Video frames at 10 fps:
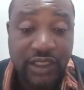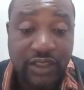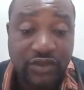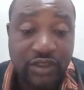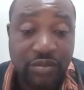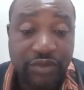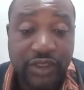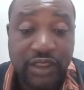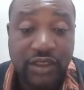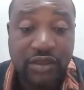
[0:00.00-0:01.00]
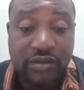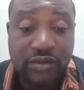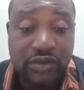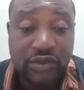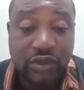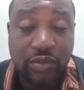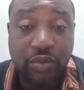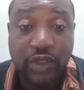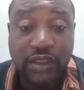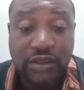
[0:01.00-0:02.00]
As you are bringing your
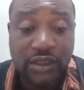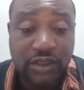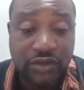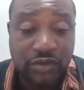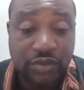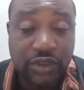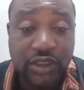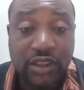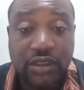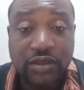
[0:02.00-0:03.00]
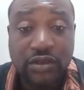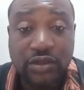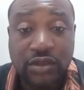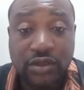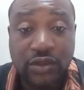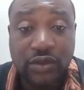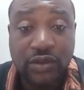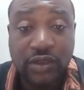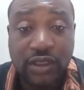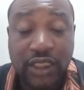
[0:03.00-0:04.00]
point, as you bring in
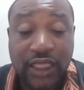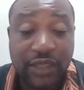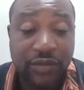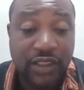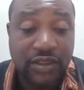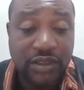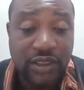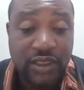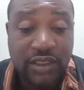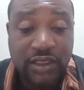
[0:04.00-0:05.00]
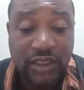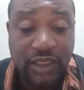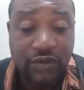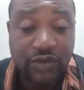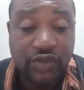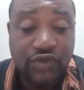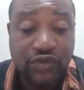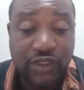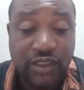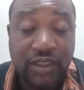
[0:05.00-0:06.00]
your alignment, they are going
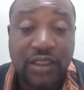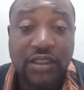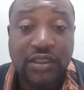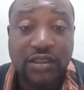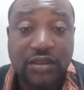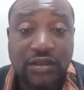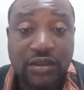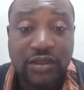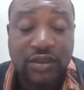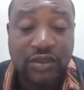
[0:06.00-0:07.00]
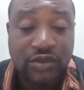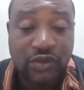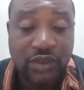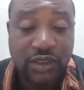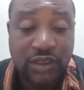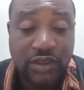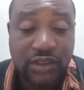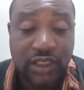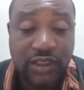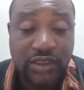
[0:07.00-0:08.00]
straight directly to the
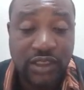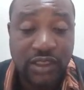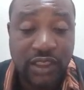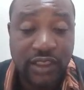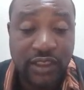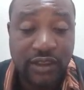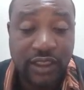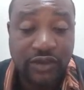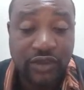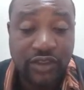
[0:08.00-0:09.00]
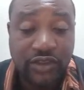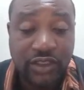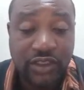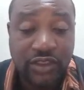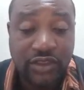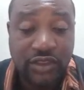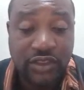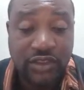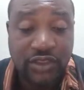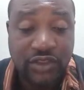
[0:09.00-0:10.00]
selected layer. Like you can see, this
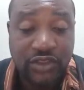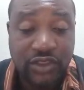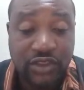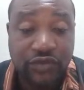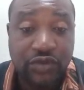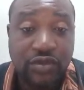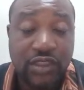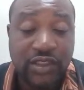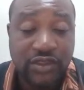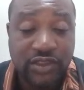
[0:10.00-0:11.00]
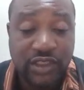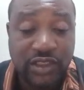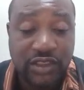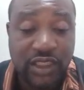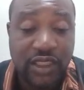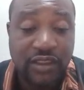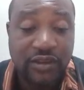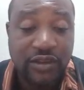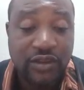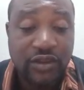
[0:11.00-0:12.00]
is a C road, that's the center
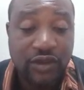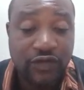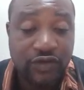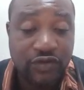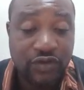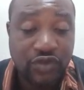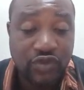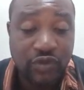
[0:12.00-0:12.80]
of the road.